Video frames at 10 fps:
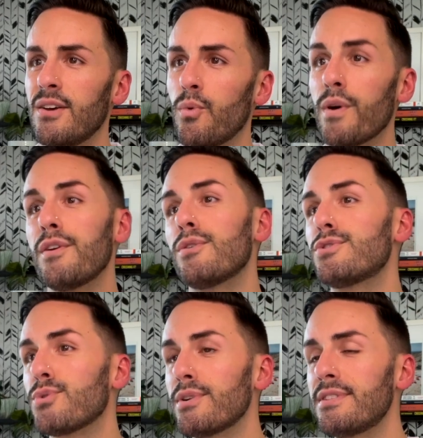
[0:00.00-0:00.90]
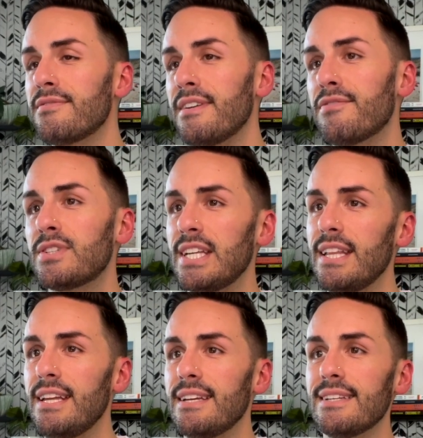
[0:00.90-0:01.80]
Whether your source of
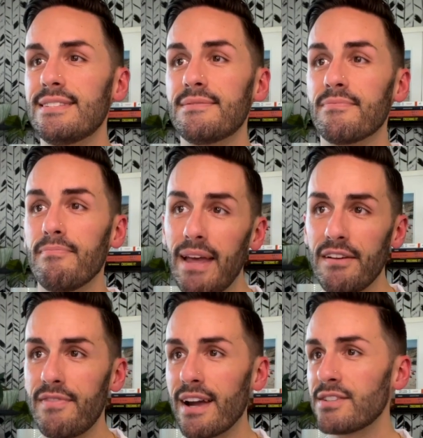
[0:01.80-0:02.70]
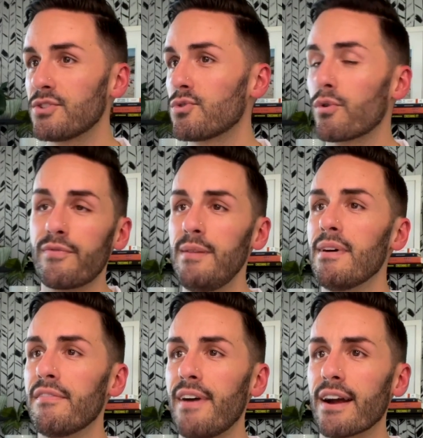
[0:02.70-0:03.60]
infertility is male factor or female
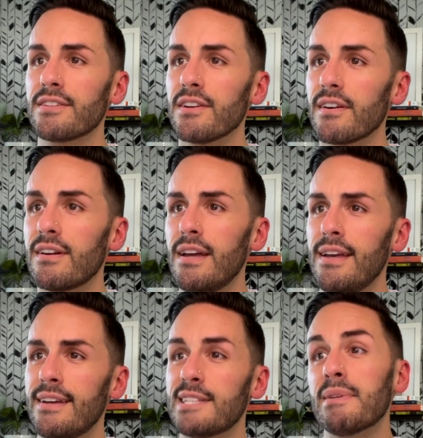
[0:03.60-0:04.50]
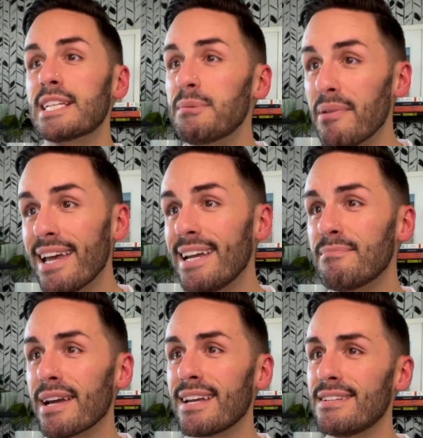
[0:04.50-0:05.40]
factor has been explained
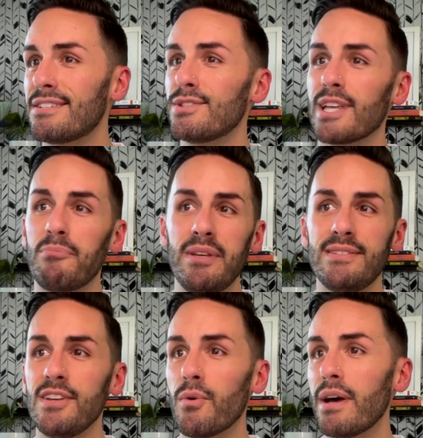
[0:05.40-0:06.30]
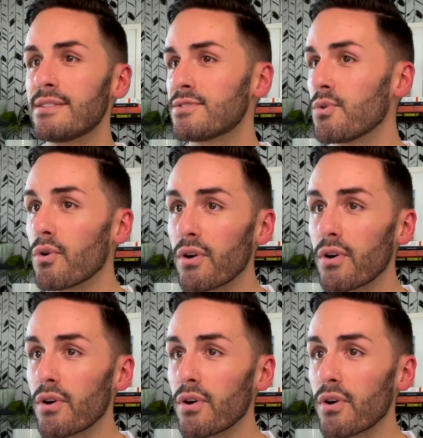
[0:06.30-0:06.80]
by conditions like PCOS or